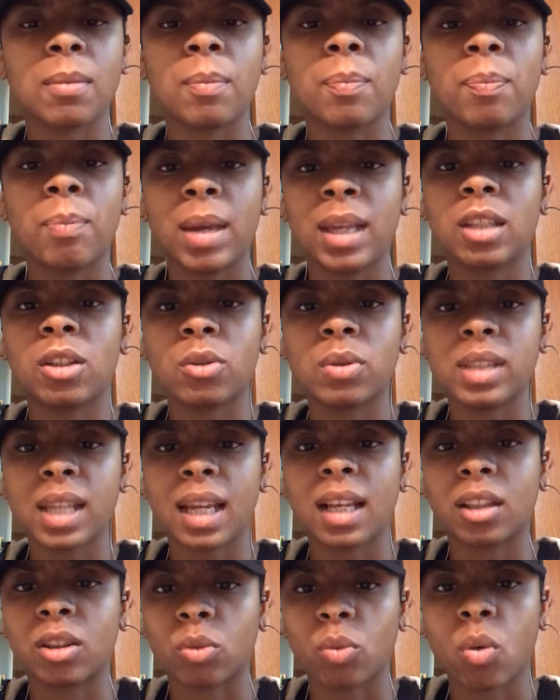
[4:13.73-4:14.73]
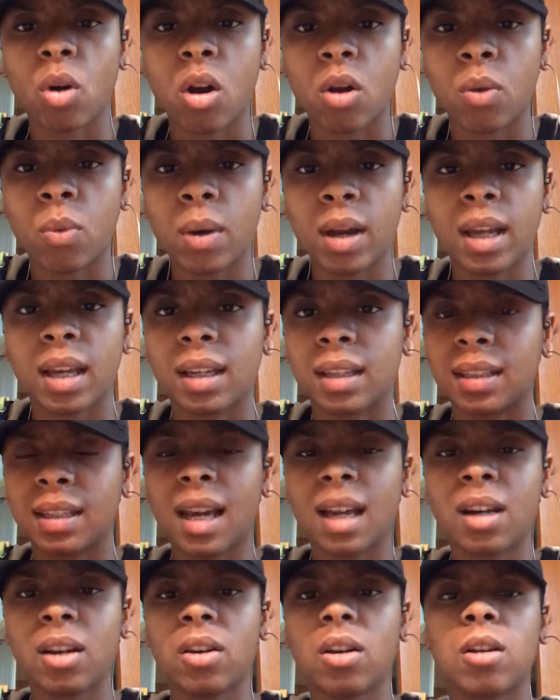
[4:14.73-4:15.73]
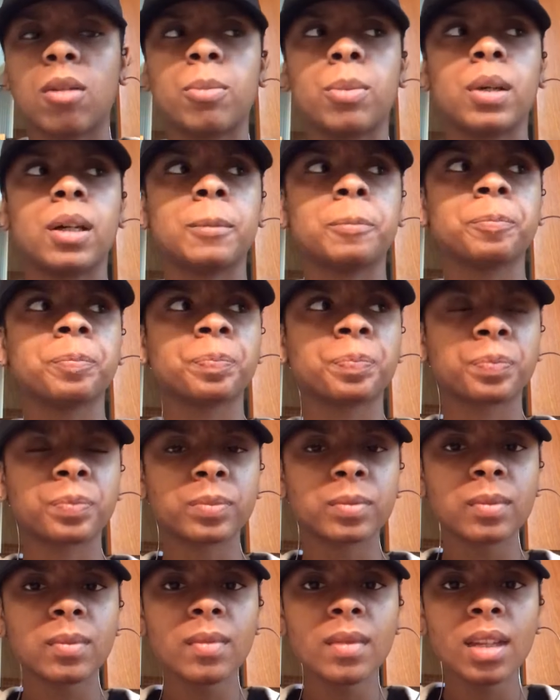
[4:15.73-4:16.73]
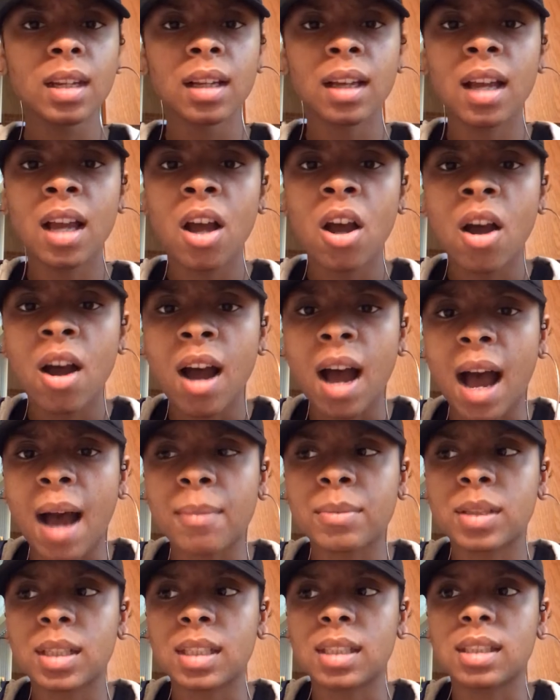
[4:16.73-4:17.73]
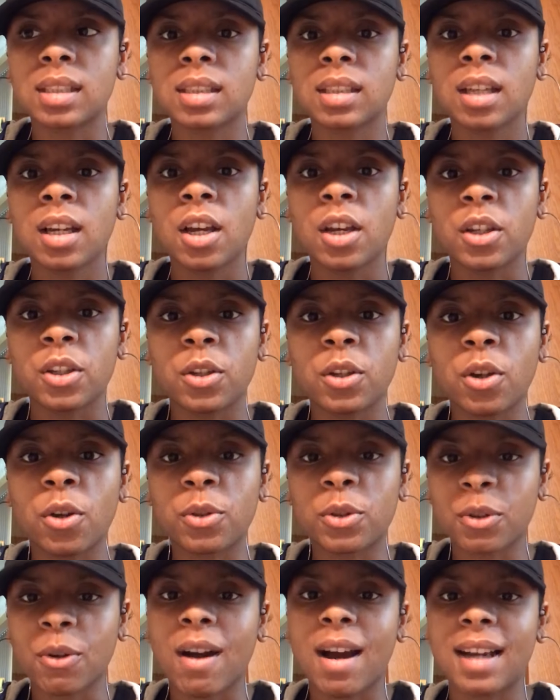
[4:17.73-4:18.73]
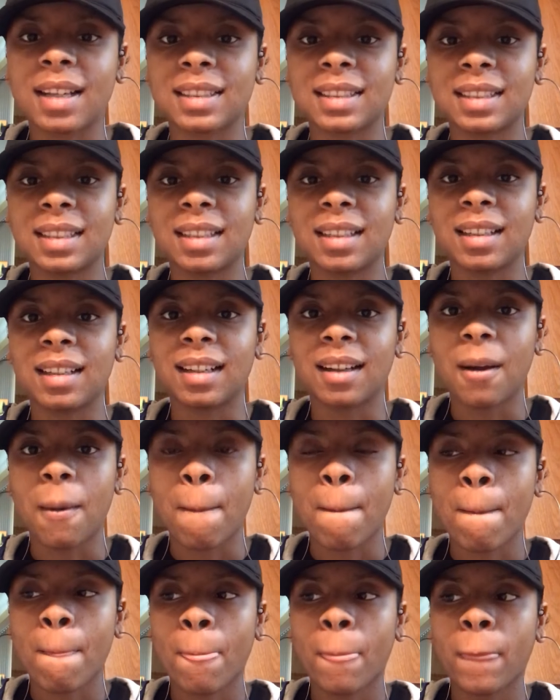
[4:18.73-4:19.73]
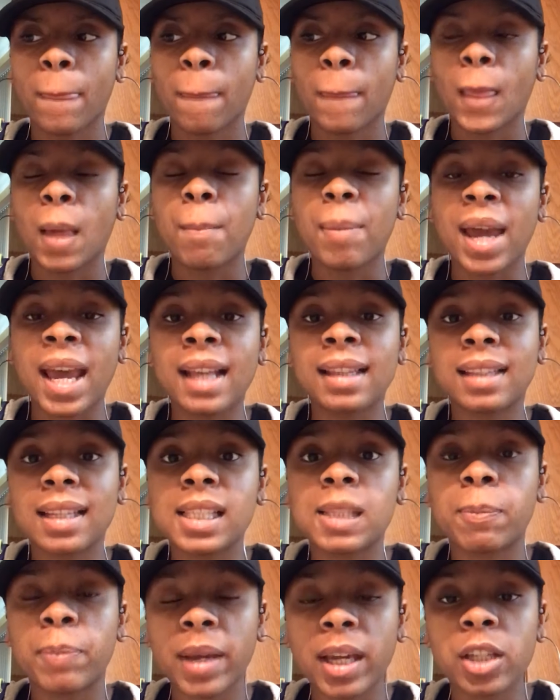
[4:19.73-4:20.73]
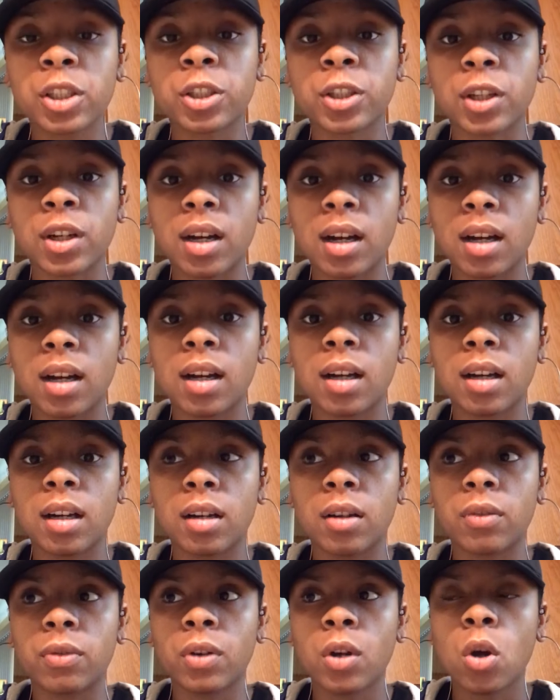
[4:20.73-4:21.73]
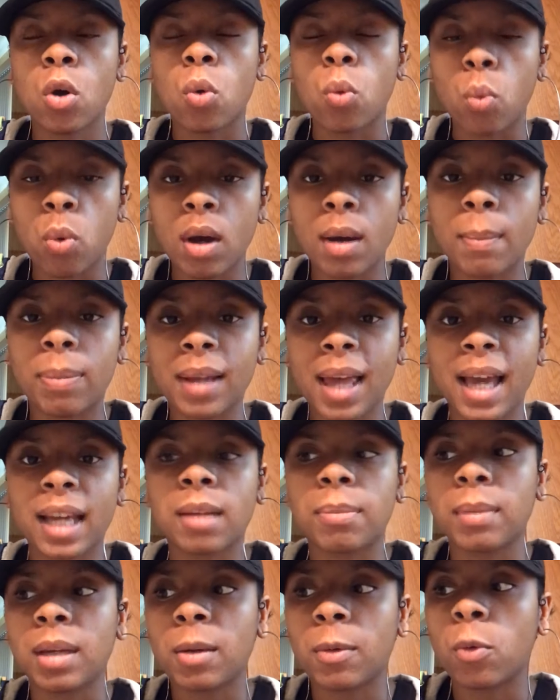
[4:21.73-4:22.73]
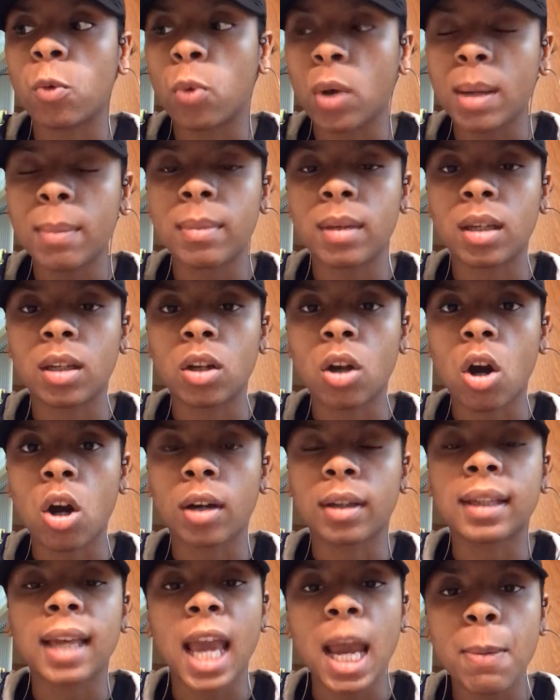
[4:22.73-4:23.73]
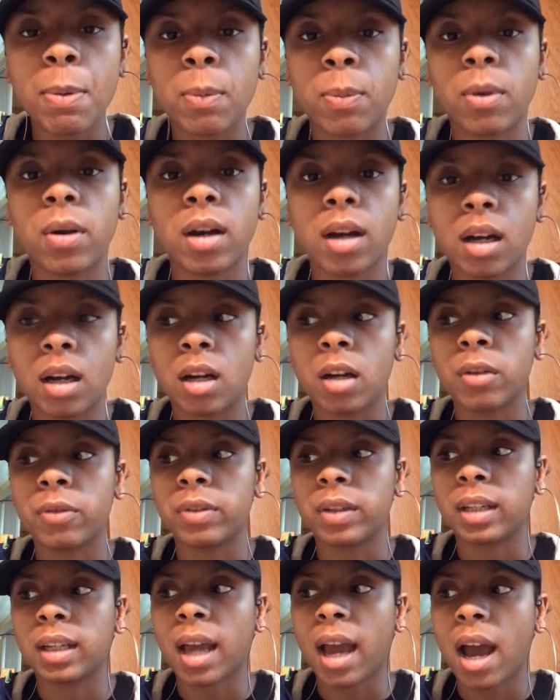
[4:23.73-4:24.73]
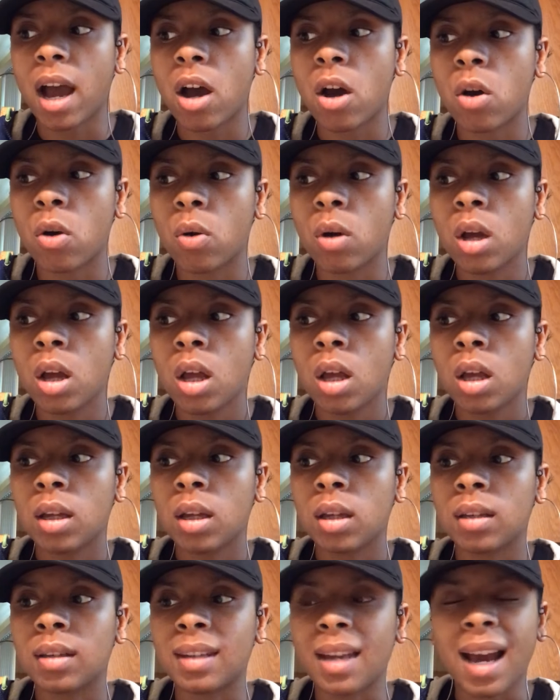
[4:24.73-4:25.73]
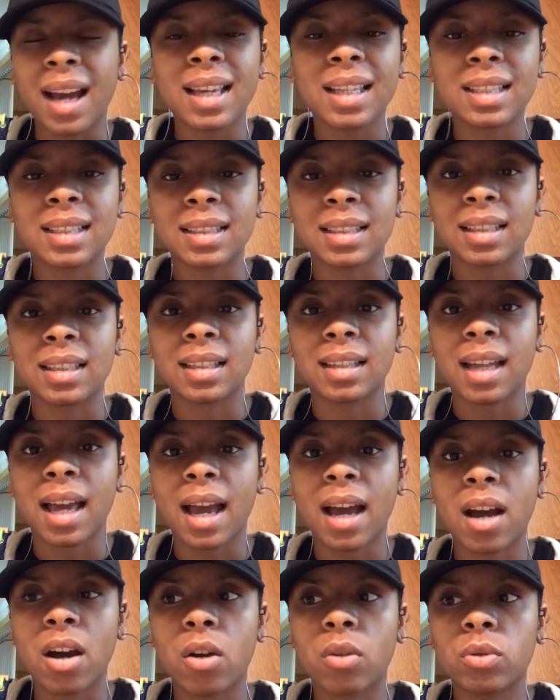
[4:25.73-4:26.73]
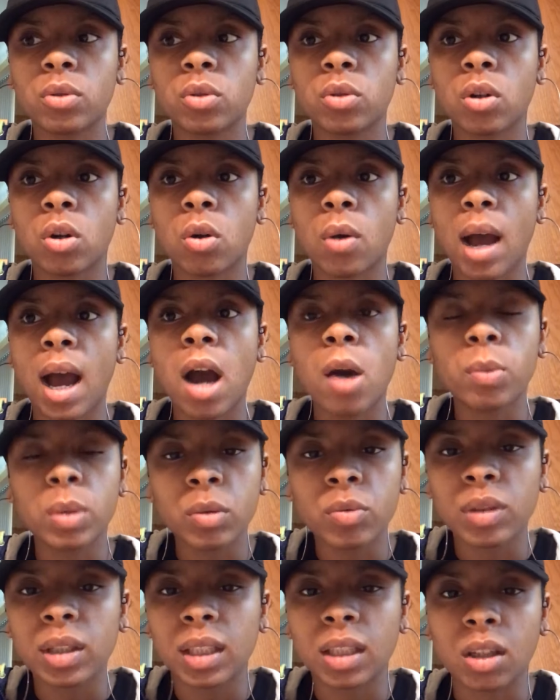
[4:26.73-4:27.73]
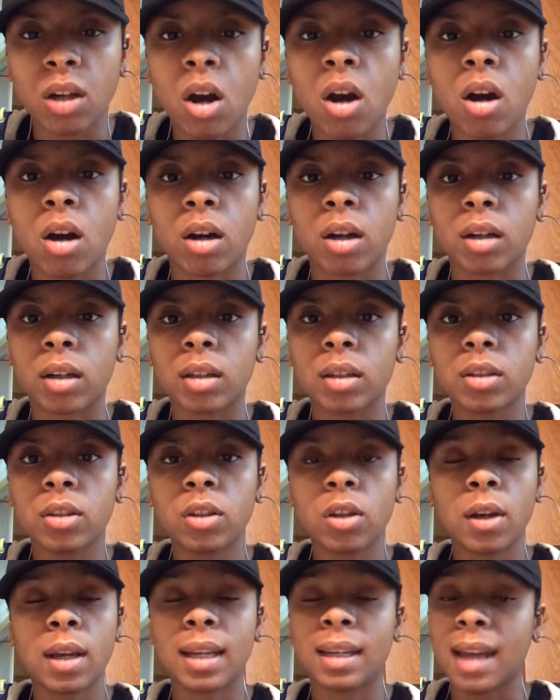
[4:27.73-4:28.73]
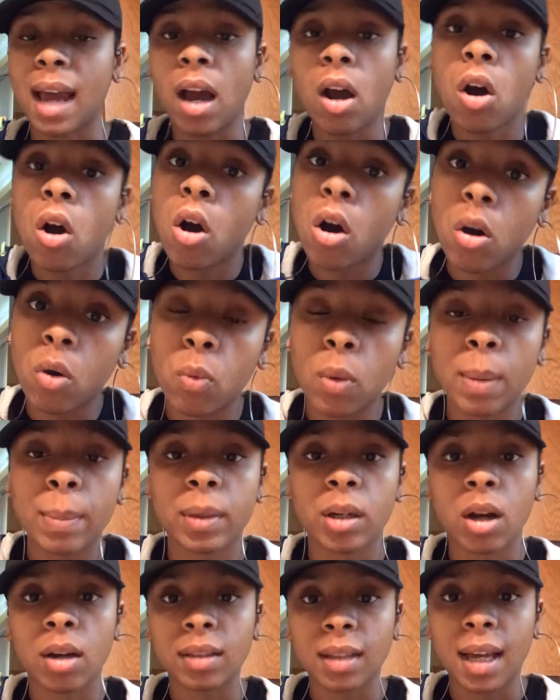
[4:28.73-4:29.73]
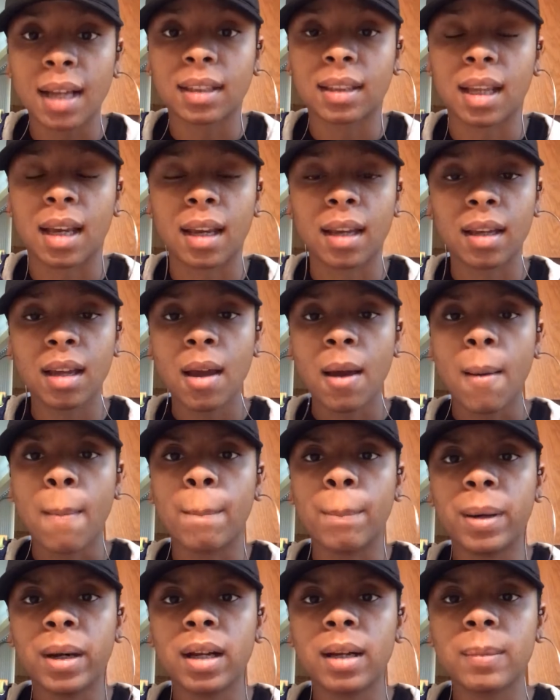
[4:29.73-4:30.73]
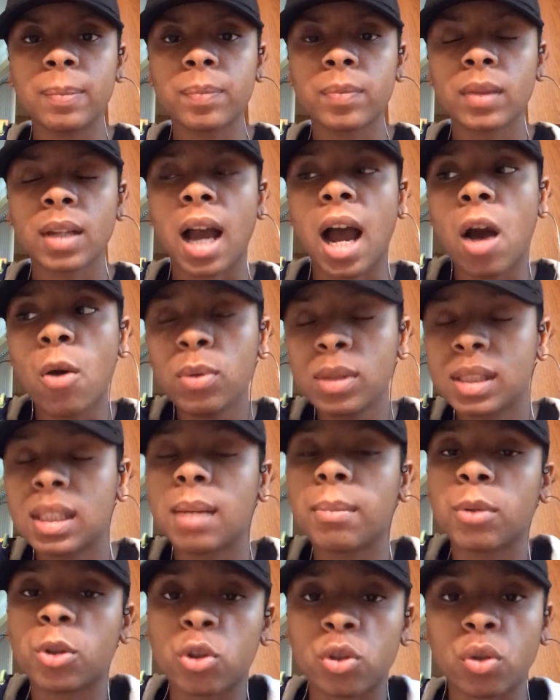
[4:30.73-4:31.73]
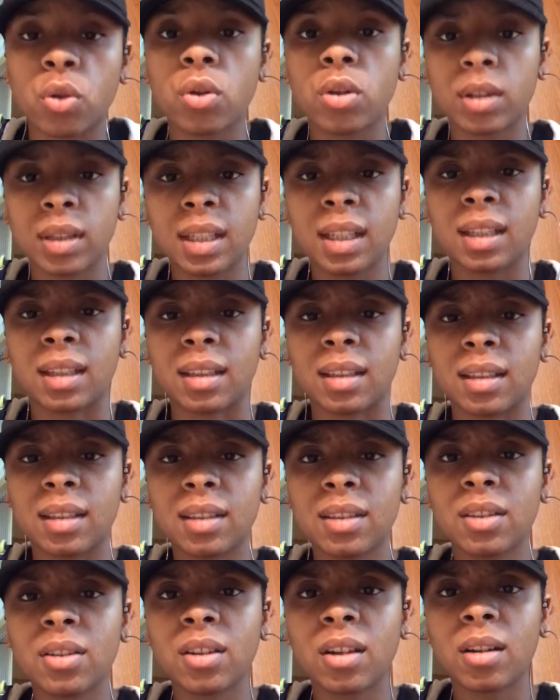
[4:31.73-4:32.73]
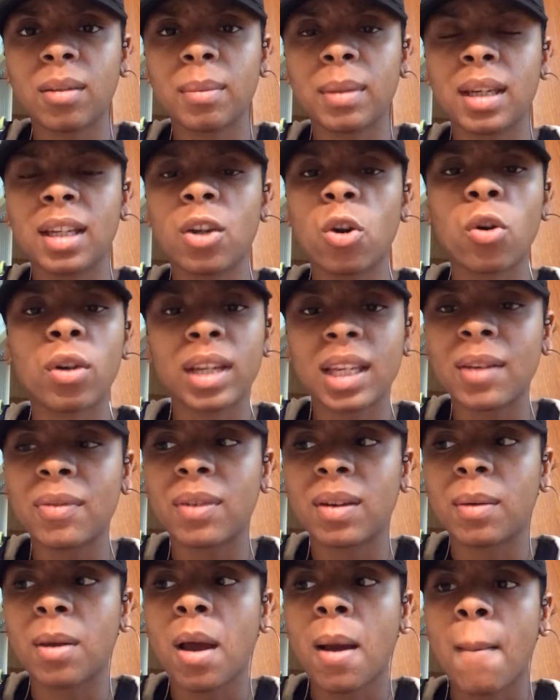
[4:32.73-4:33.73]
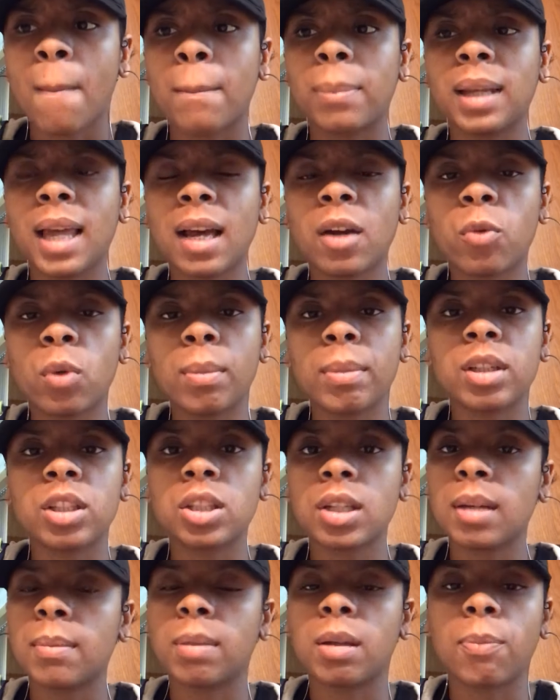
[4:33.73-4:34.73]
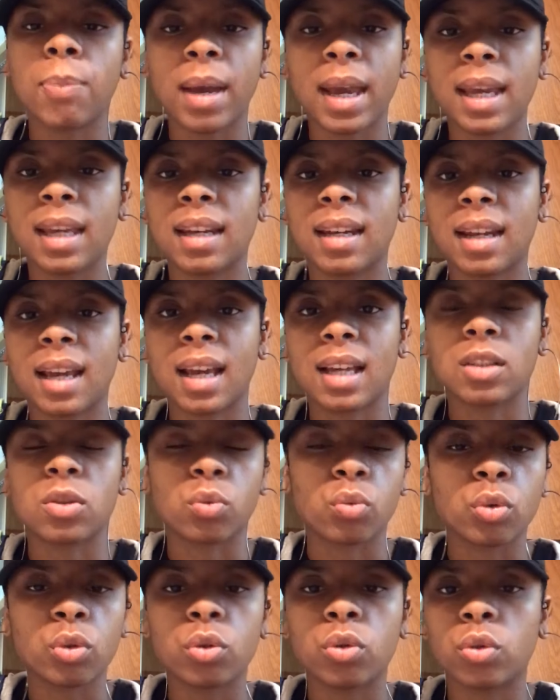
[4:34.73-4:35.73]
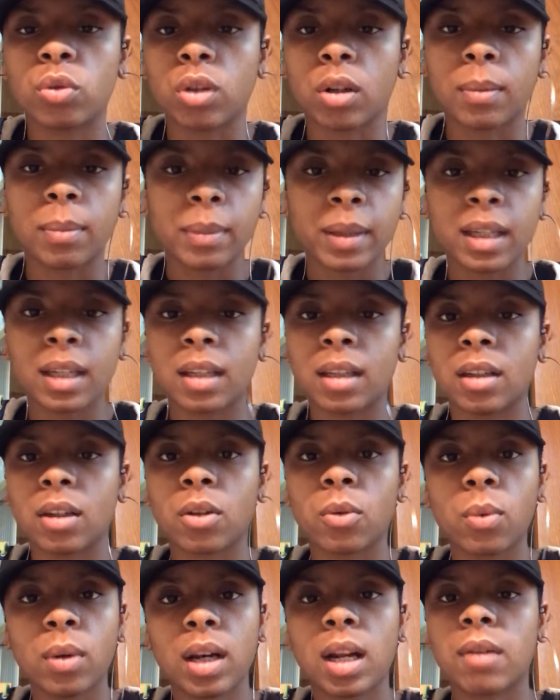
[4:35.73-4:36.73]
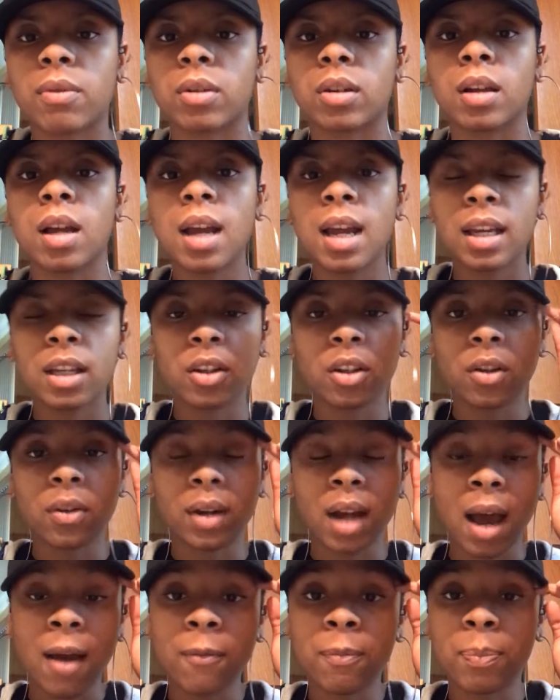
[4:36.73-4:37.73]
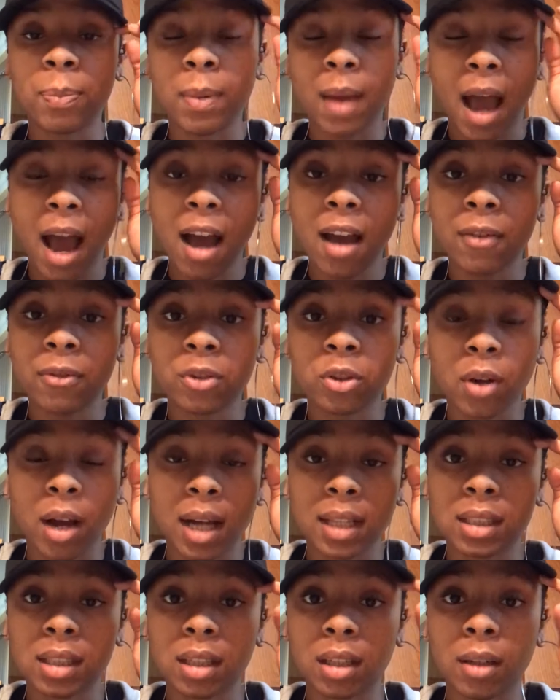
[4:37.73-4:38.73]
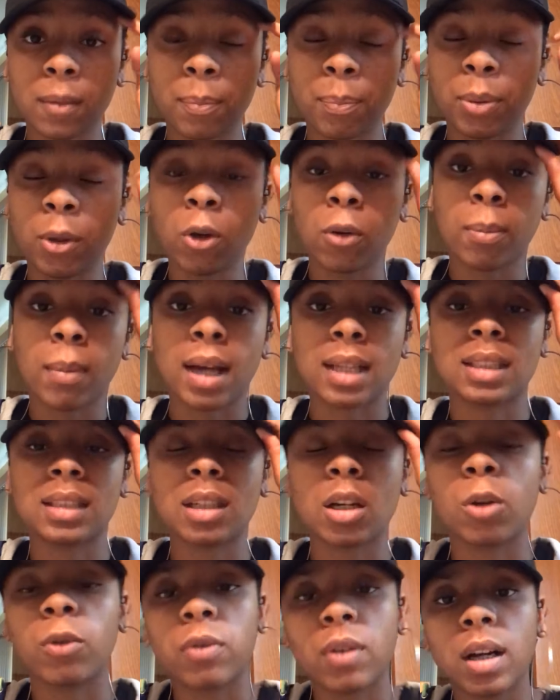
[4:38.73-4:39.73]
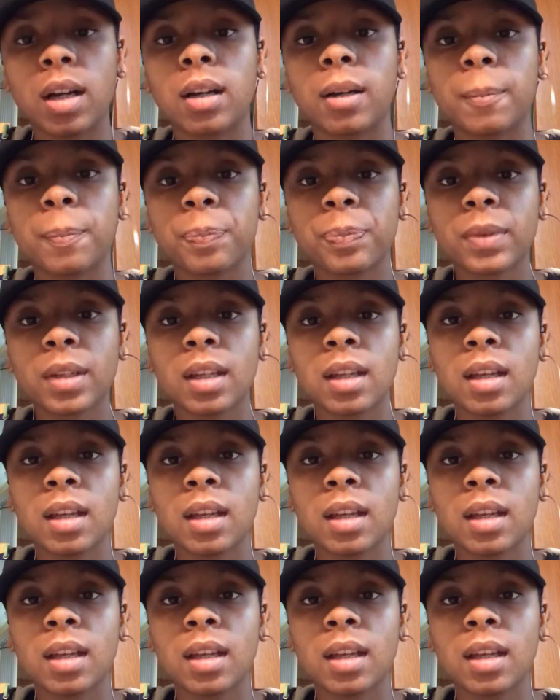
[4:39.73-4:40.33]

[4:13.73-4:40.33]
make you take it the wrong way. Not at all, but I'm just, trying to paint this picture of what black women are capable of and how nice and how how we really are, and not all women are like that, but I would say majority, you know what I mean? Or even black women shouldn't be painted as rude or mean or whatever, and I've tried to build myself up